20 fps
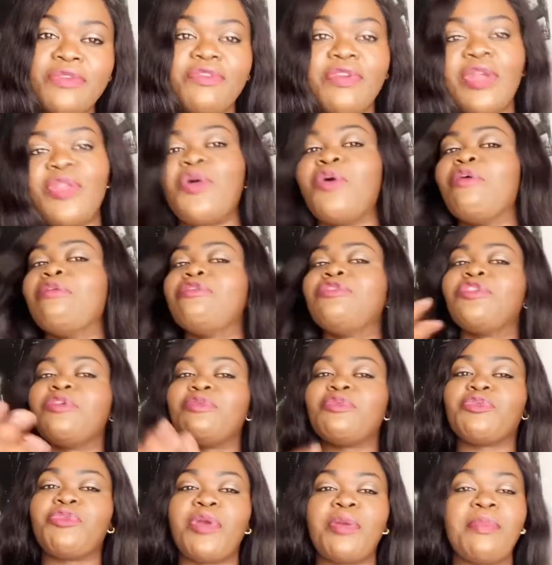you're an old
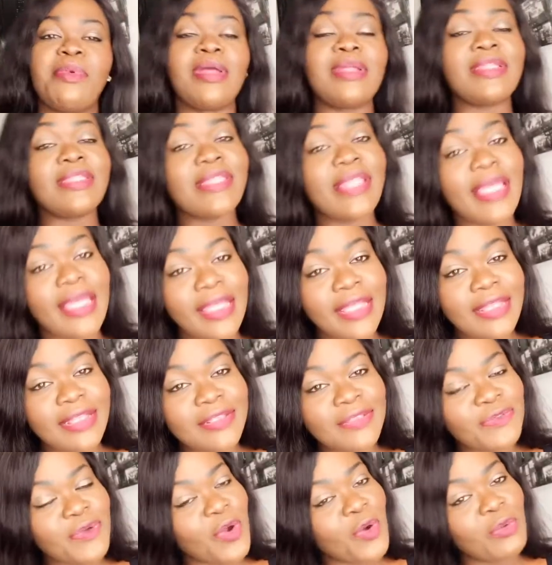subscriber,
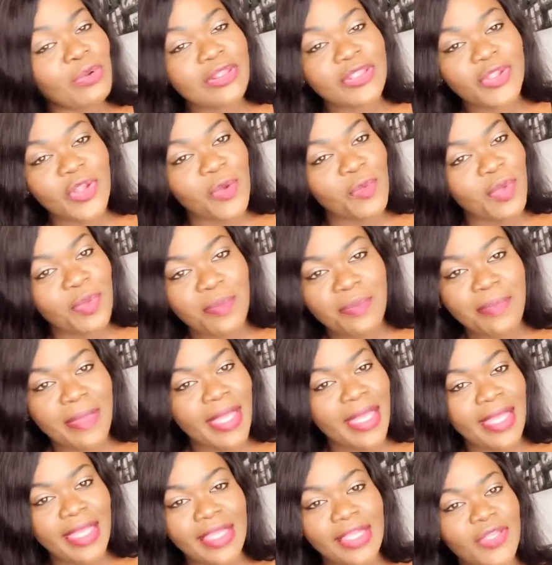thanks for always coming
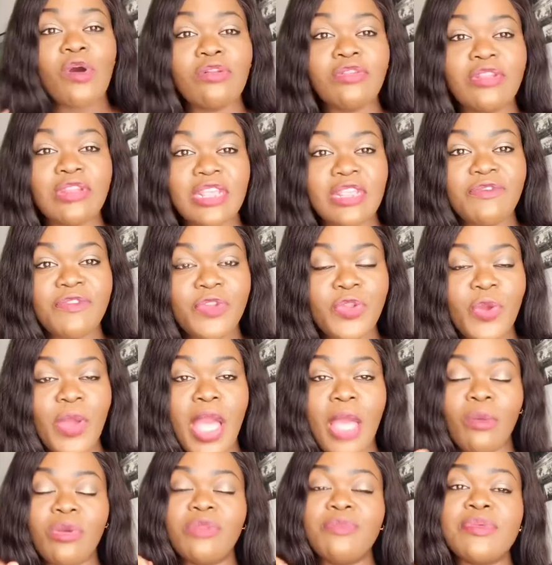back. On today's video,
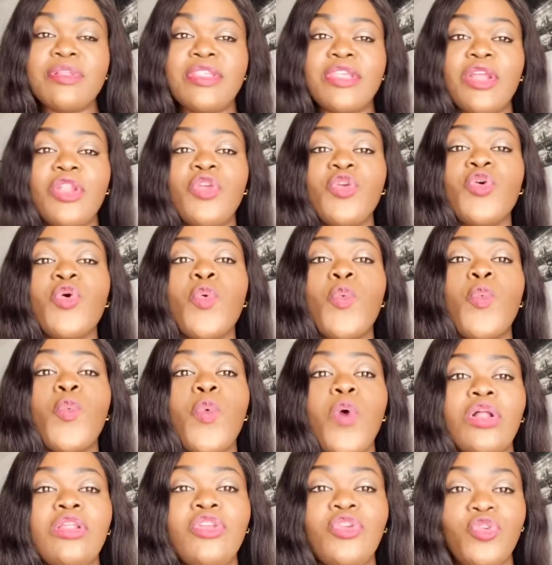I'm going to be telling you
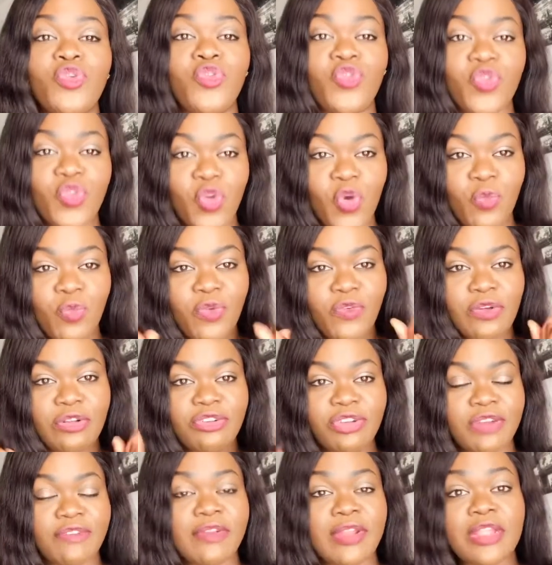what you should know before
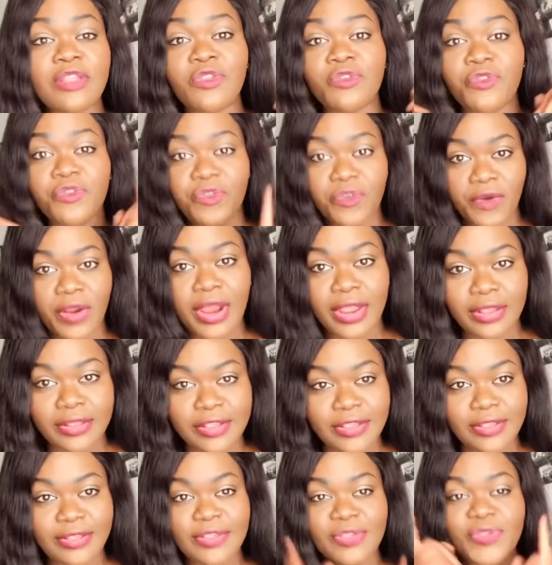traveling to France.
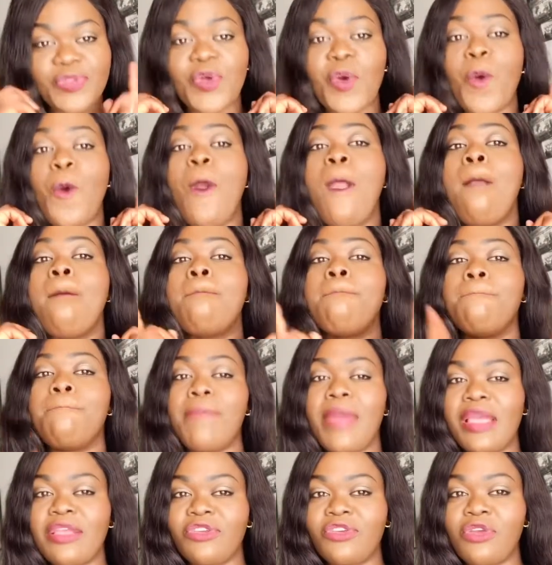So
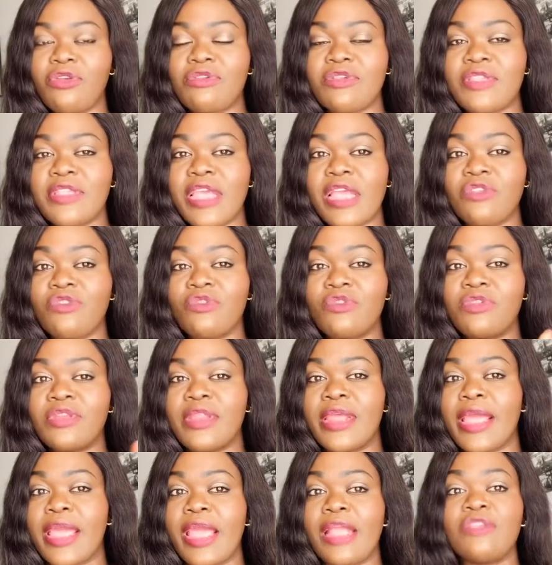make sure you stay tuned to
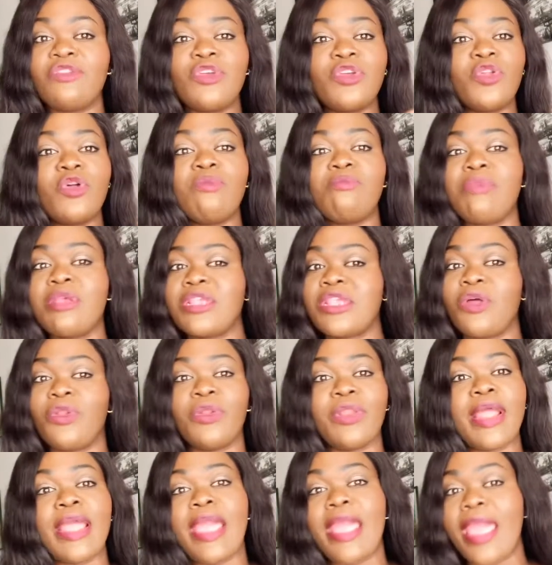the end so you don't miss out
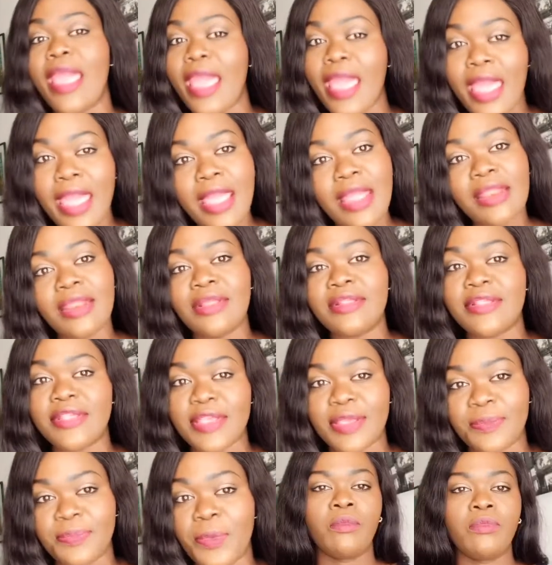on any
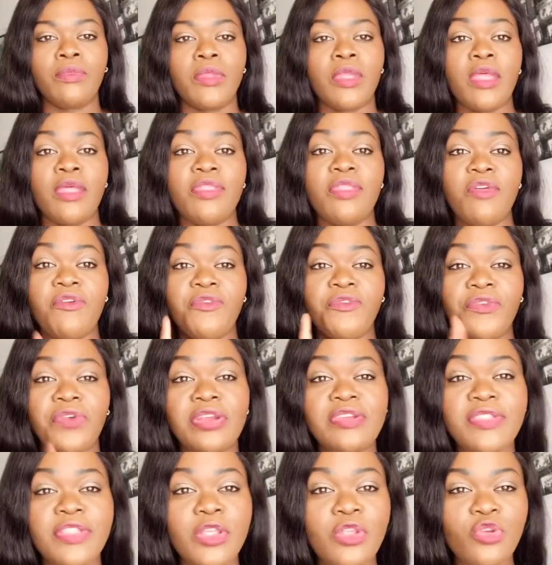tip. The
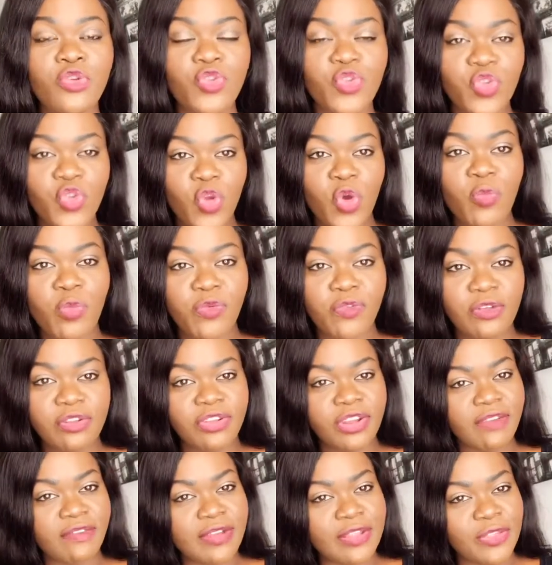first thing you should know before
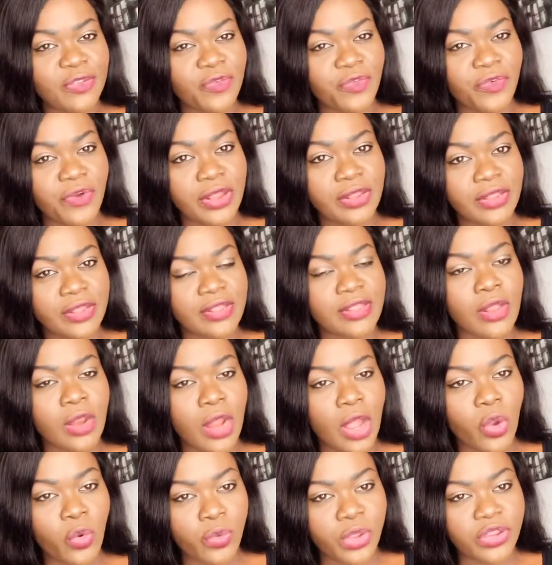traveling to France is the
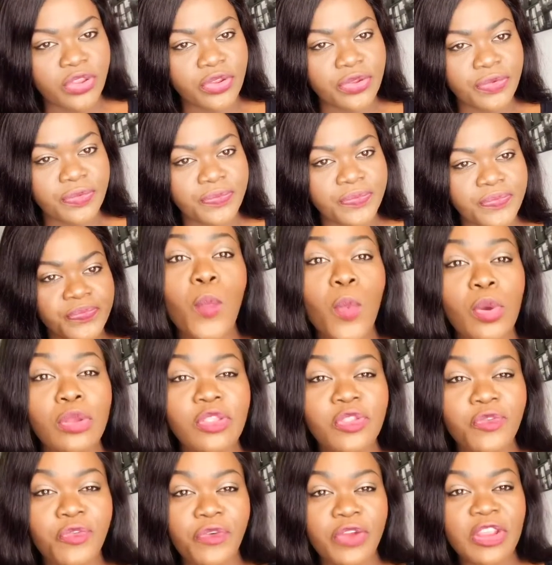language.
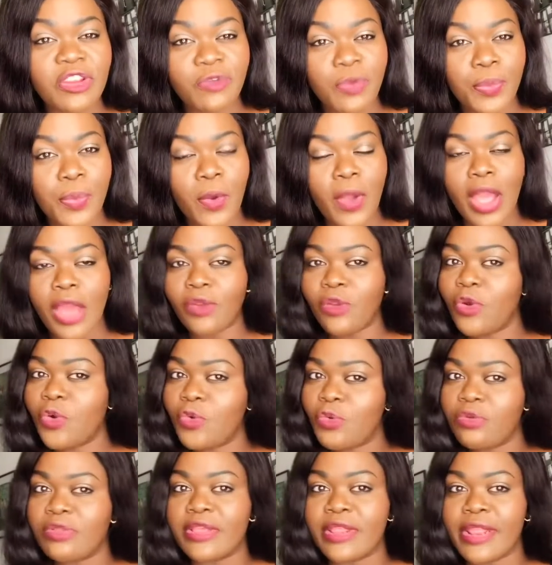Most French people are not
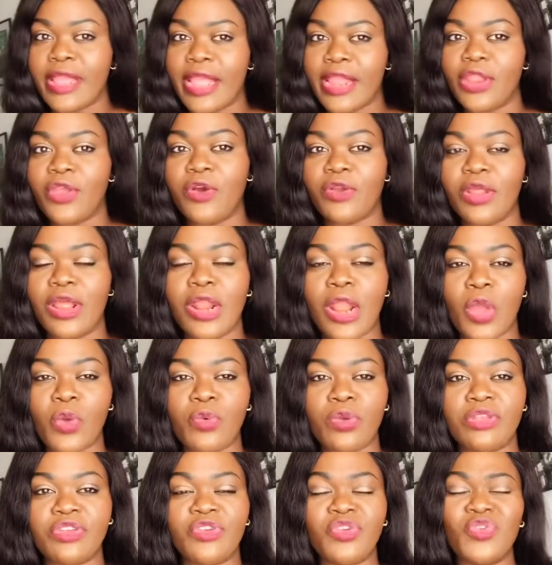good in any other
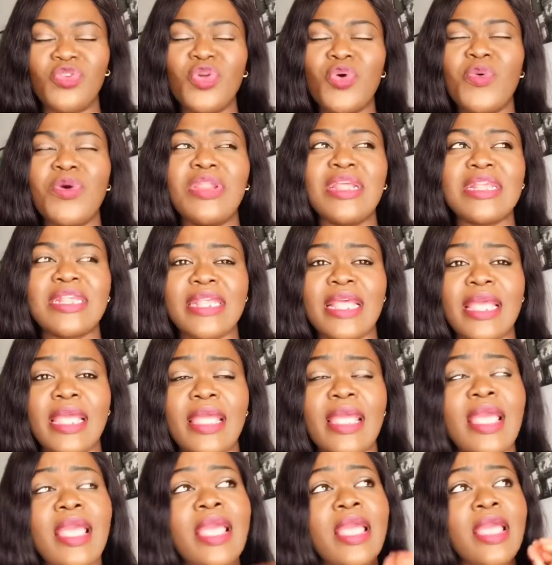language. You know what they
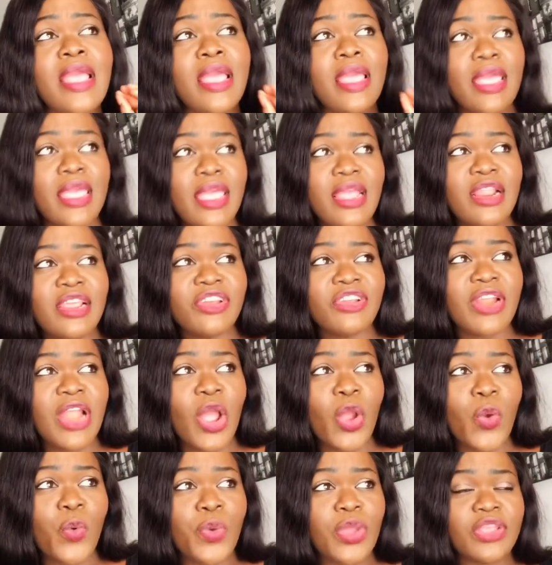say? English
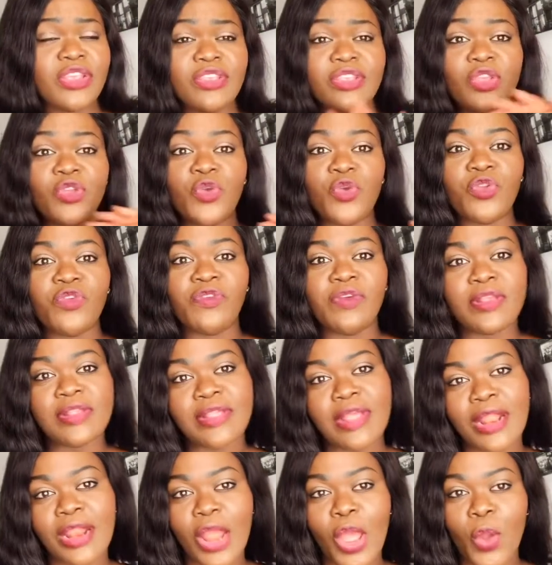language is a
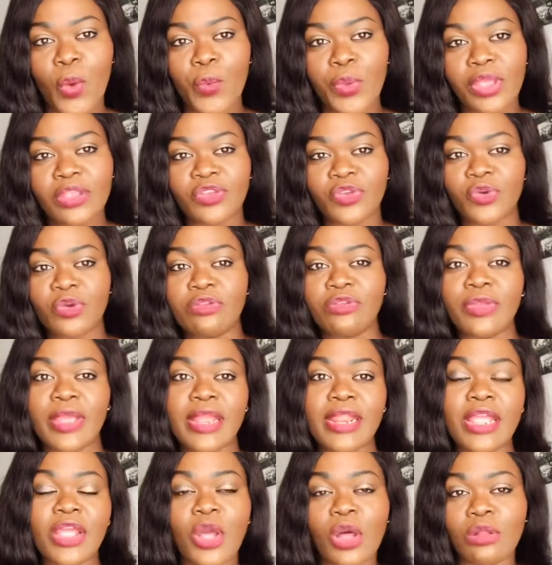universal language. You go to
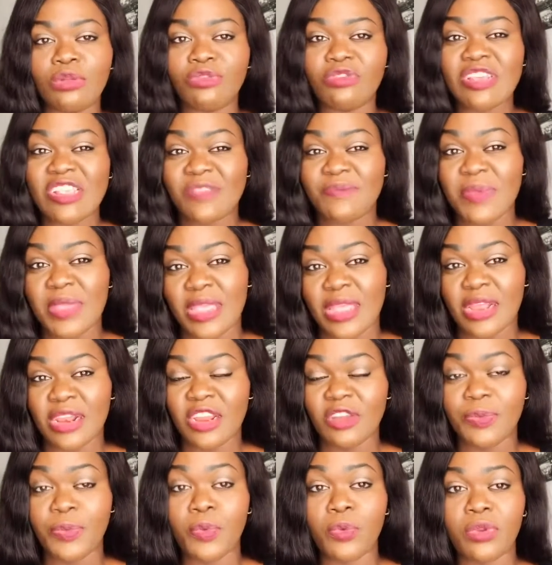any country, you speak
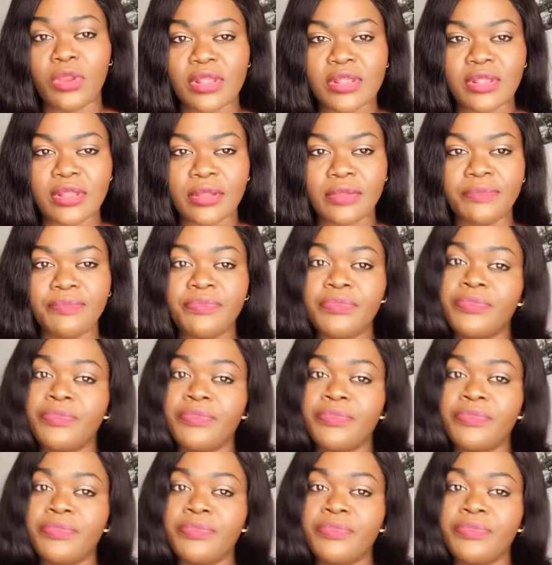English, people listen.